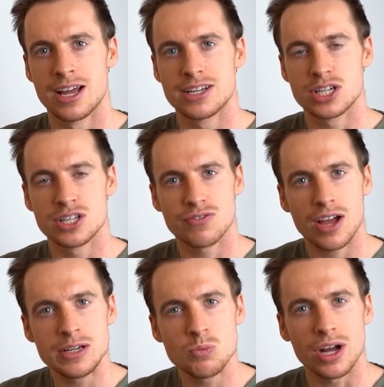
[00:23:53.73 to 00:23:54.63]
to
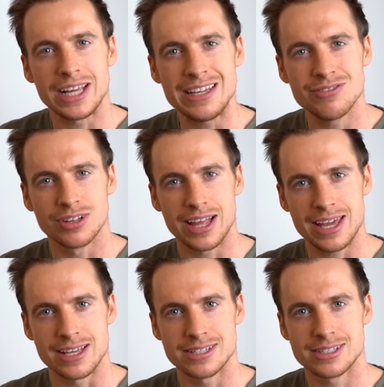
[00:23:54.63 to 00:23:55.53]
define what evil
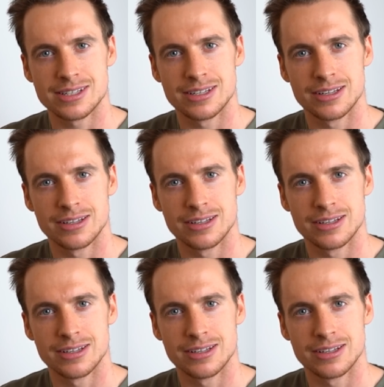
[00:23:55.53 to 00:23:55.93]
is.